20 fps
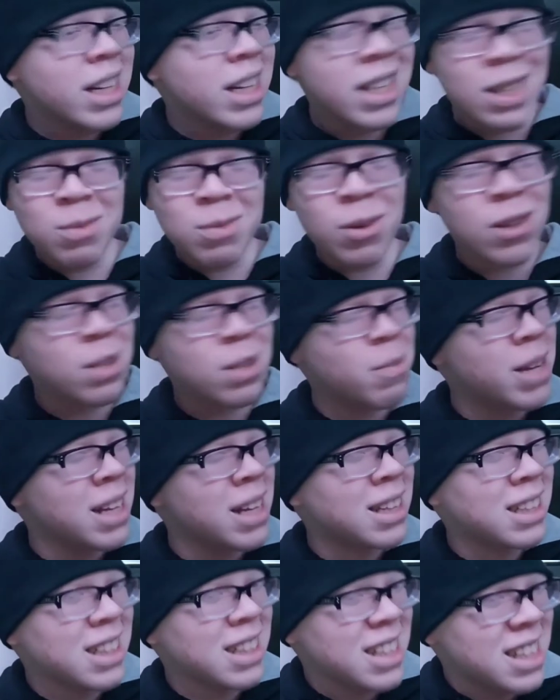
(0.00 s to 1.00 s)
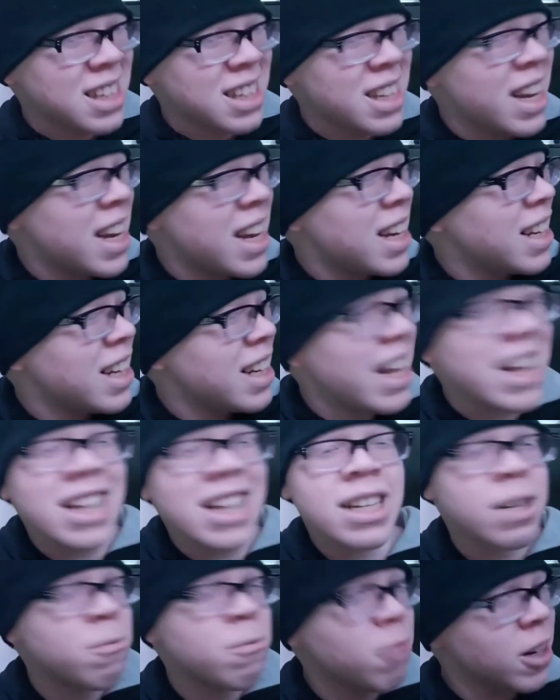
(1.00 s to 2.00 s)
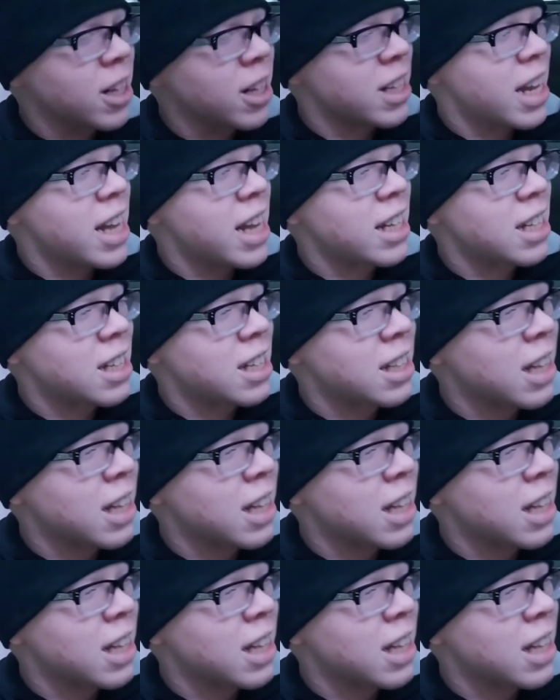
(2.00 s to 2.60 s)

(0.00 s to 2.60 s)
He spoke to me at lunch saying that he didn't want to take this